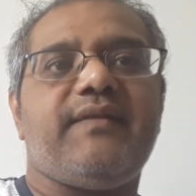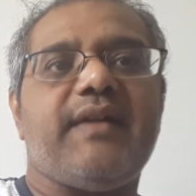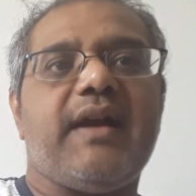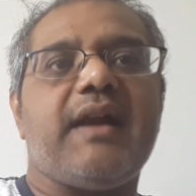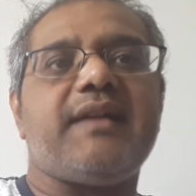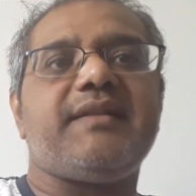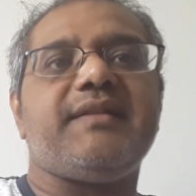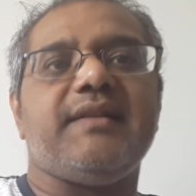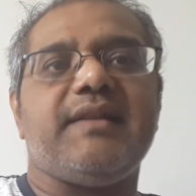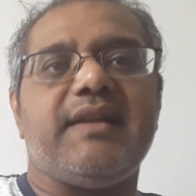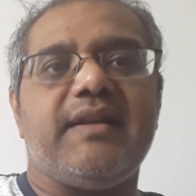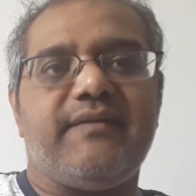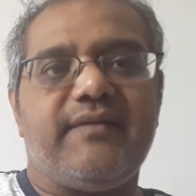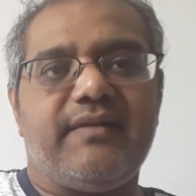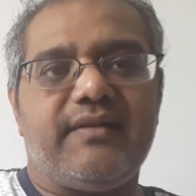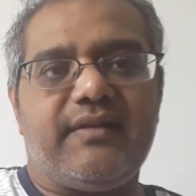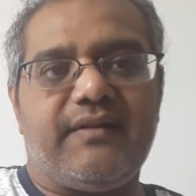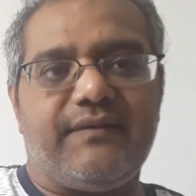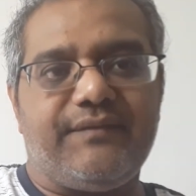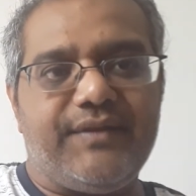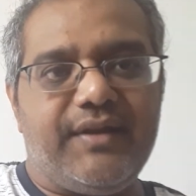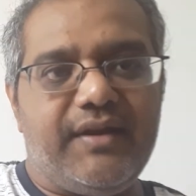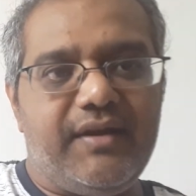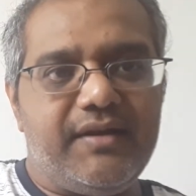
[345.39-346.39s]
at the level
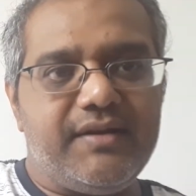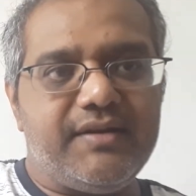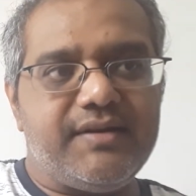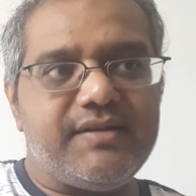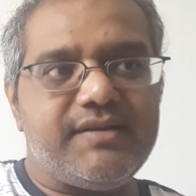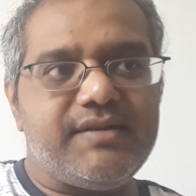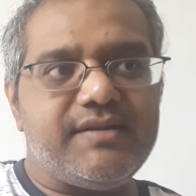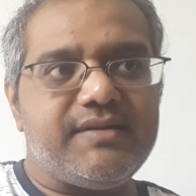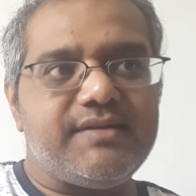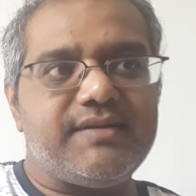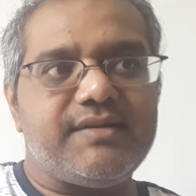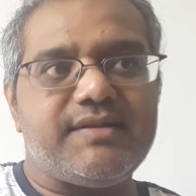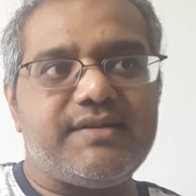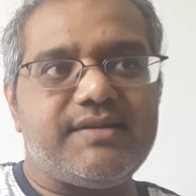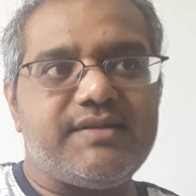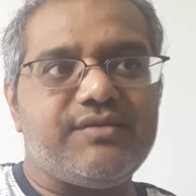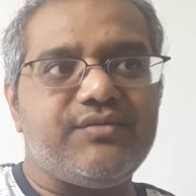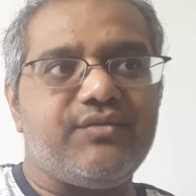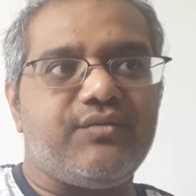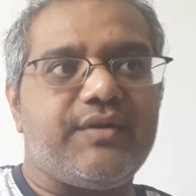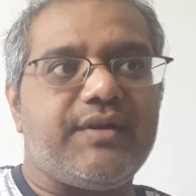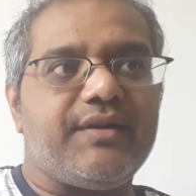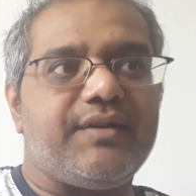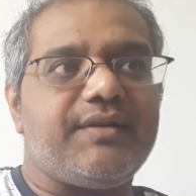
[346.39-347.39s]
of the
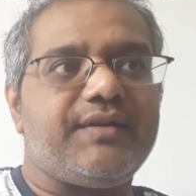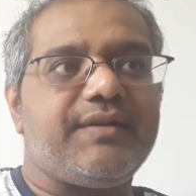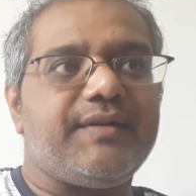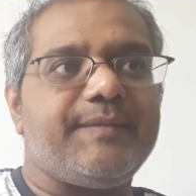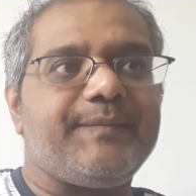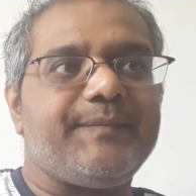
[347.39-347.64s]
student.